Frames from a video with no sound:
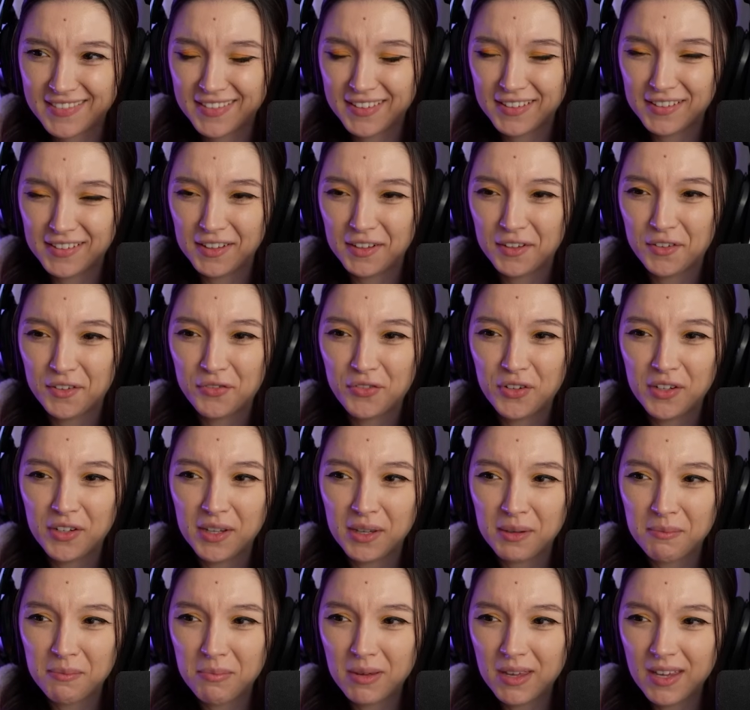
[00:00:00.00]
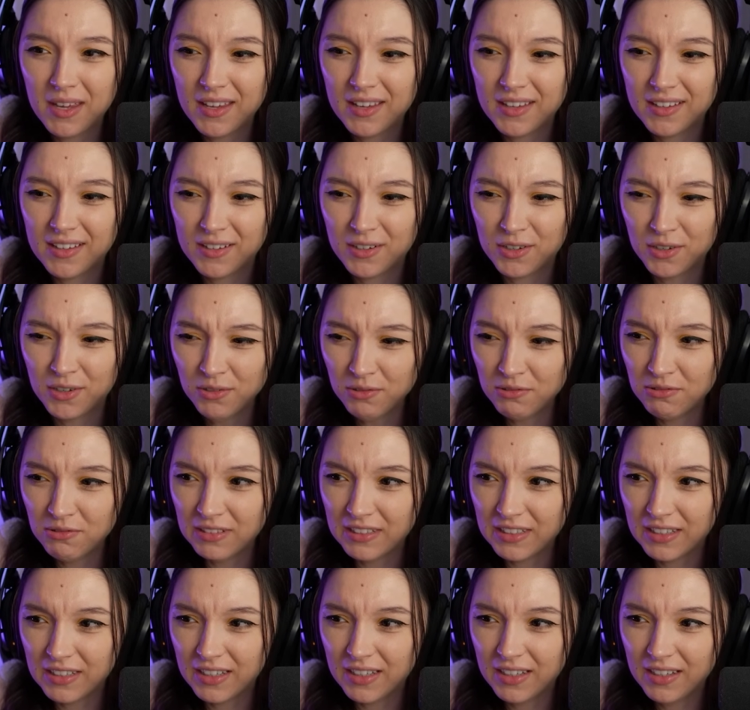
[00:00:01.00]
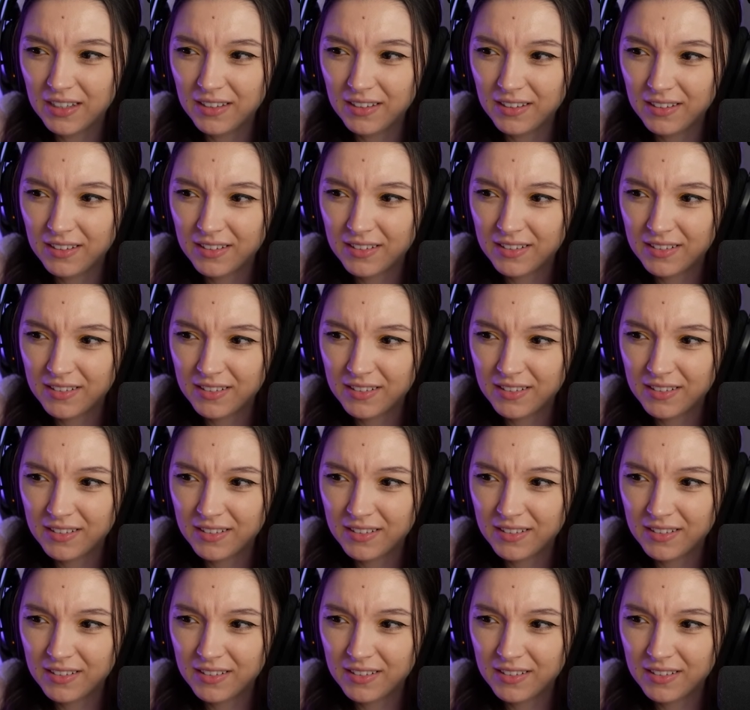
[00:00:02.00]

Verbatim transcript: is like a freaking bear. Holy hell.